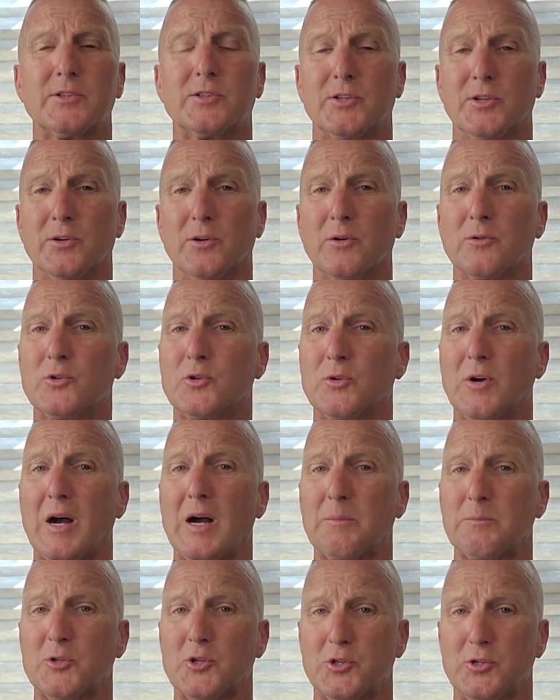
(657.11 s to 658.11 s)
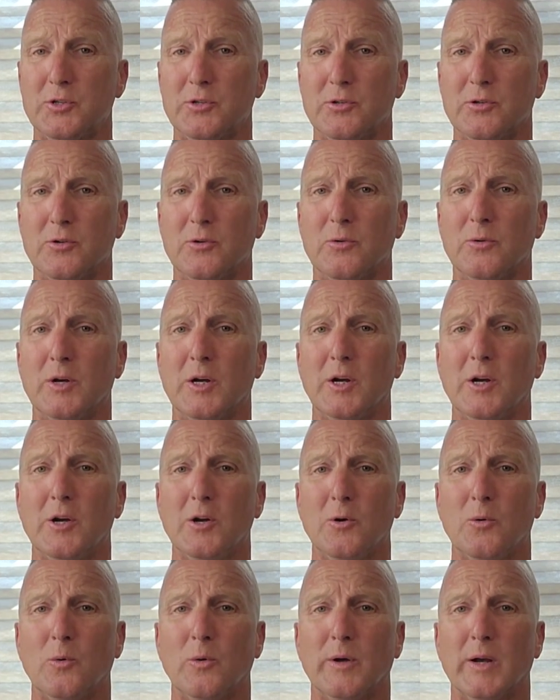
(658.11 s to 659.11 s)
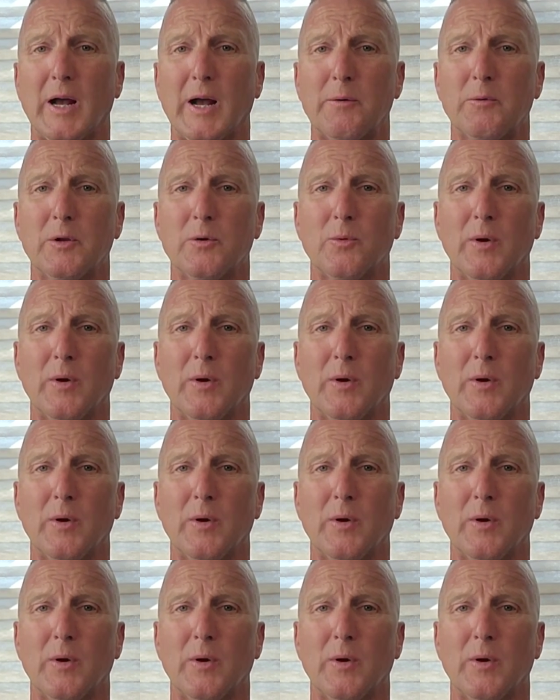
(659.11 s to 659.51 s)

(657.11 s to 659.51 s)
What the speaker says: zero drop shoe, what I would